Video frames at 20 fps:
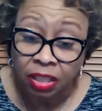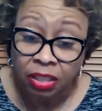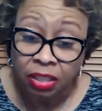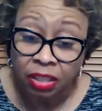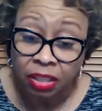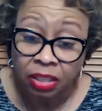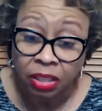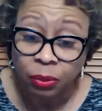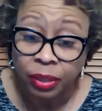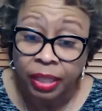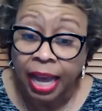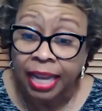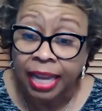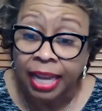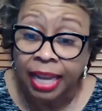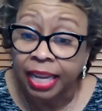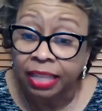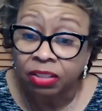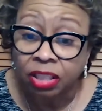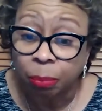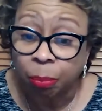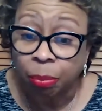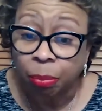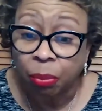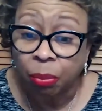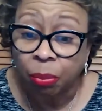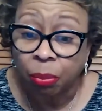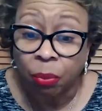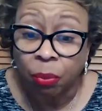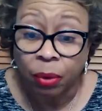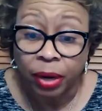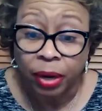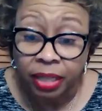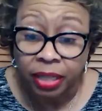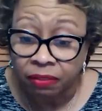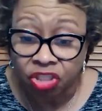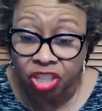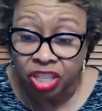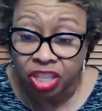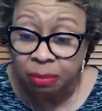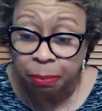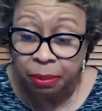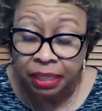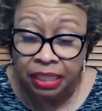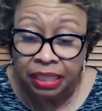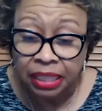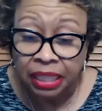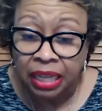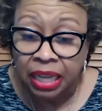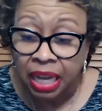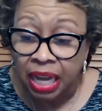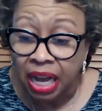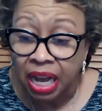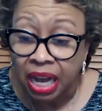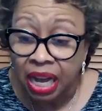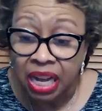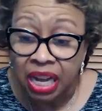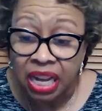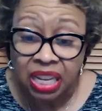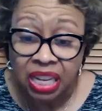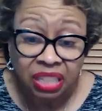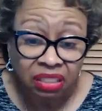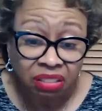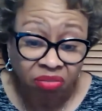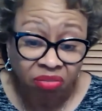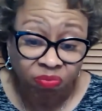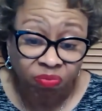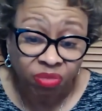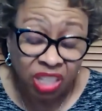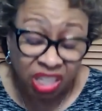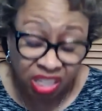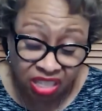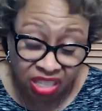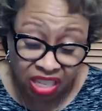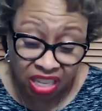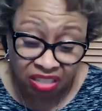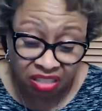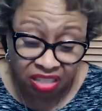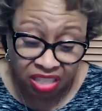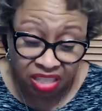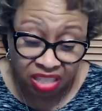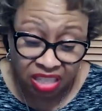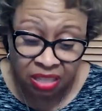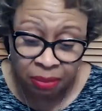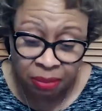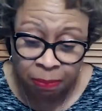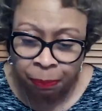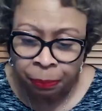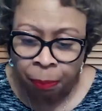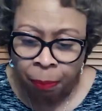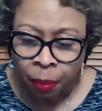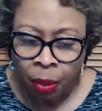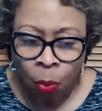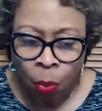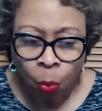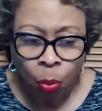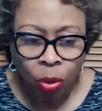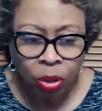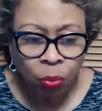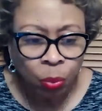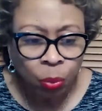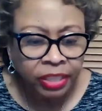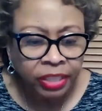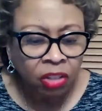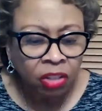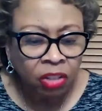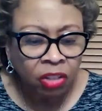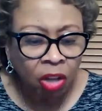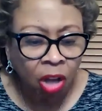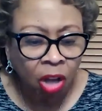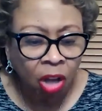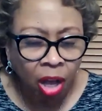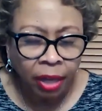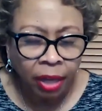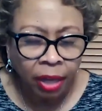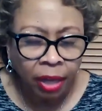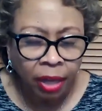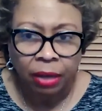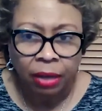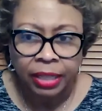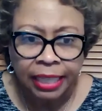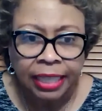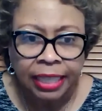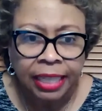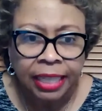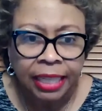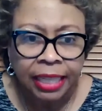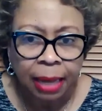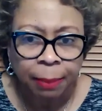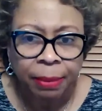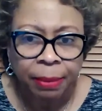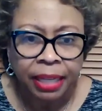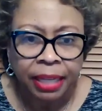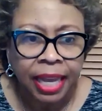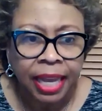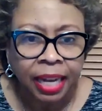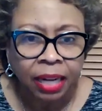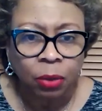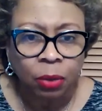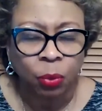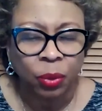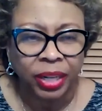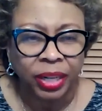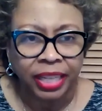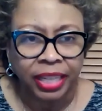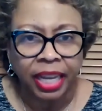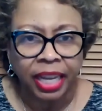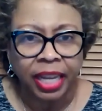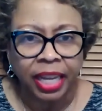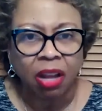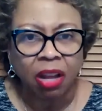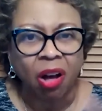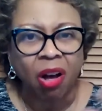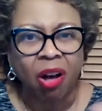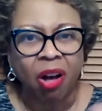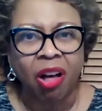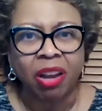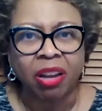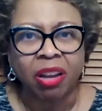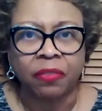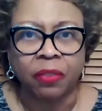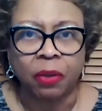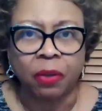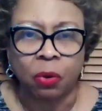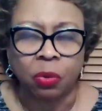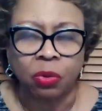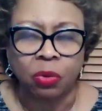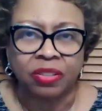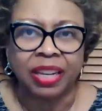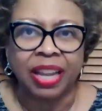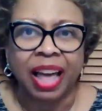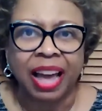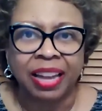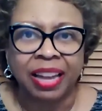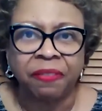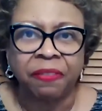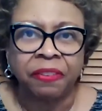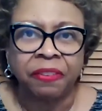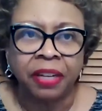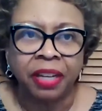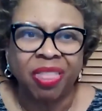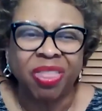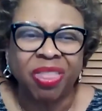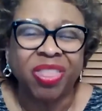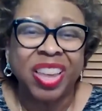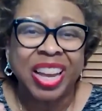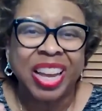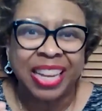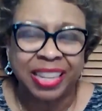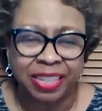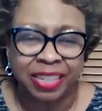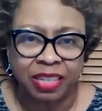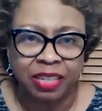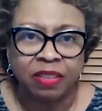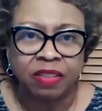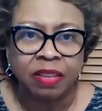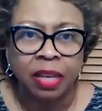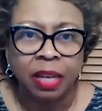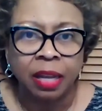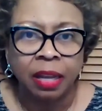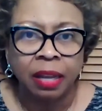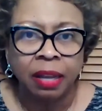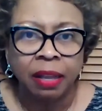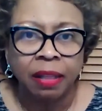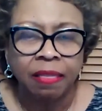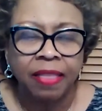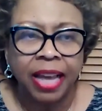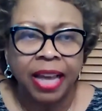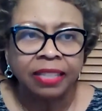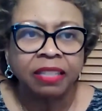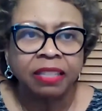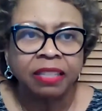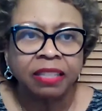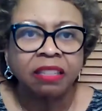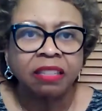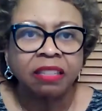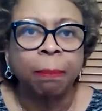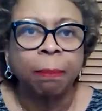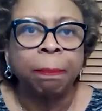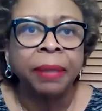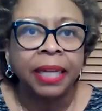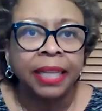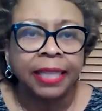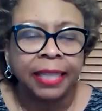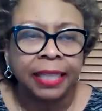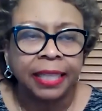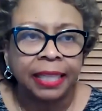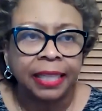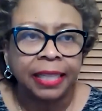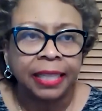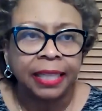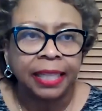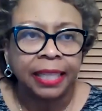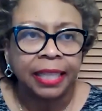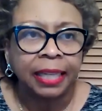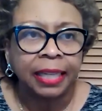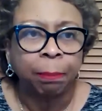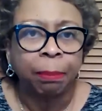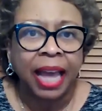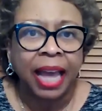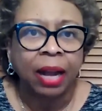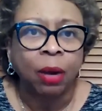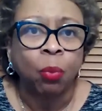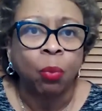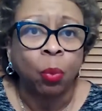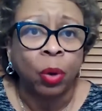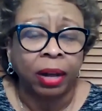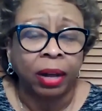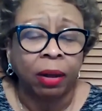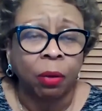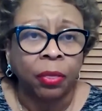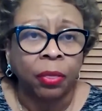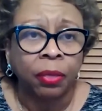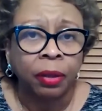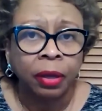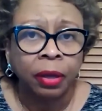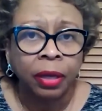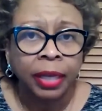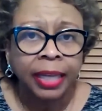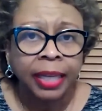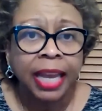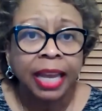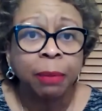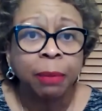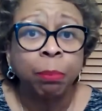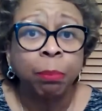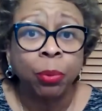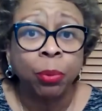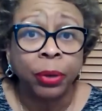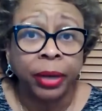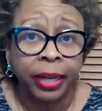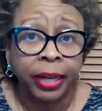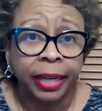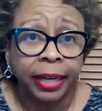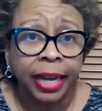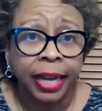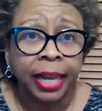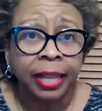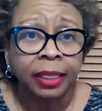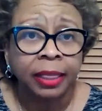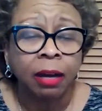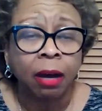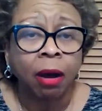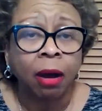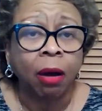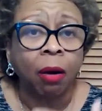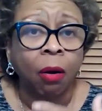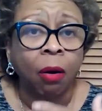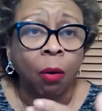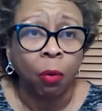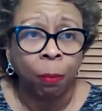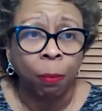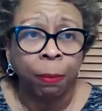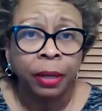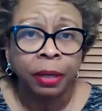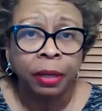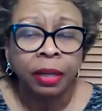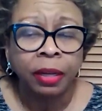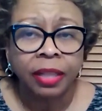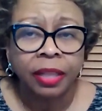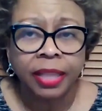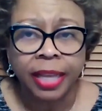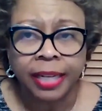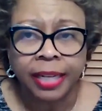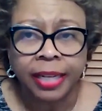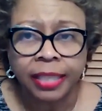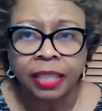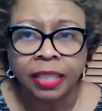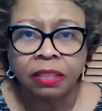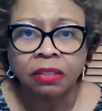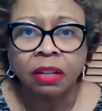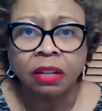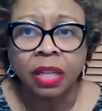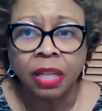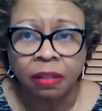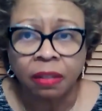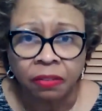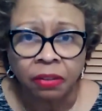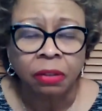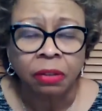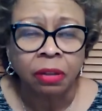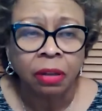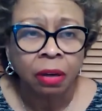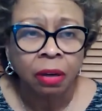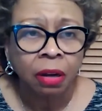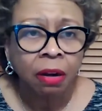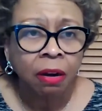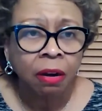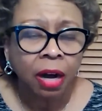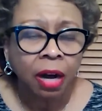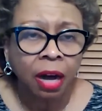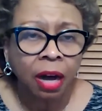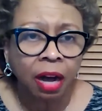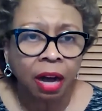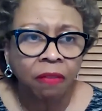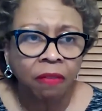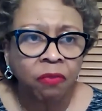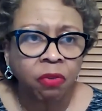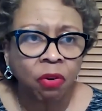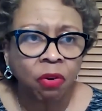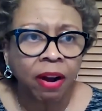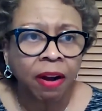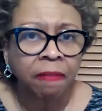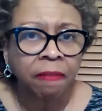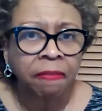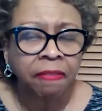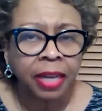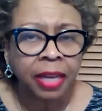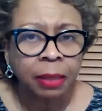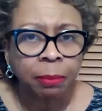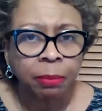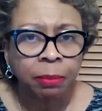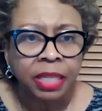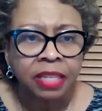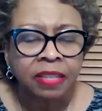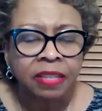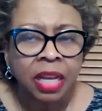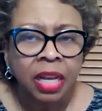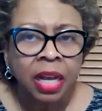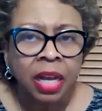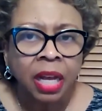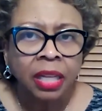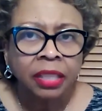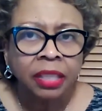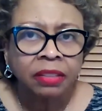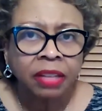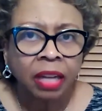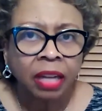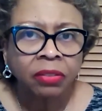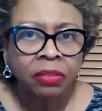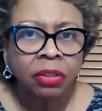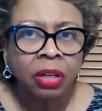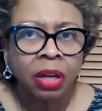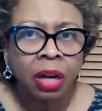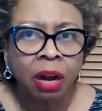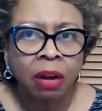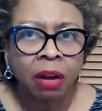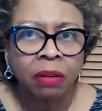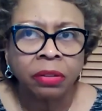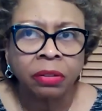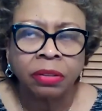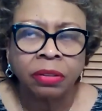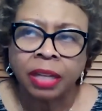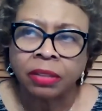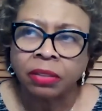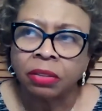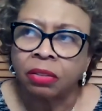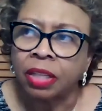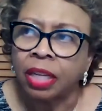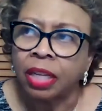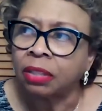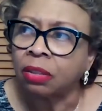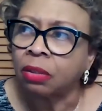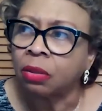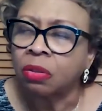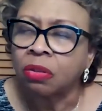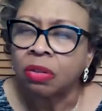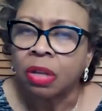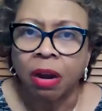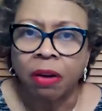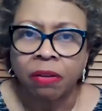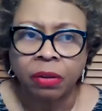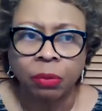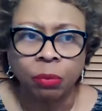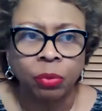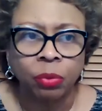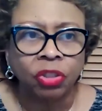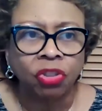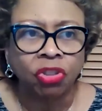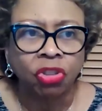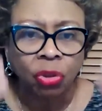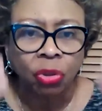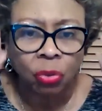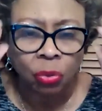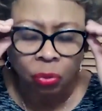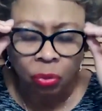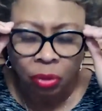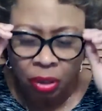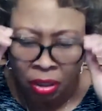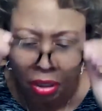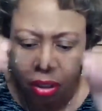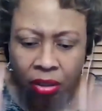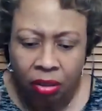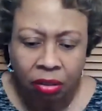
you, I got to the point of just being disgusted. When we talk about economic equity and all of those life things that stability in Black wealth can bring and the hope that it can deliver for our families, Dr. Carter, Dr. Daniels Carter, would you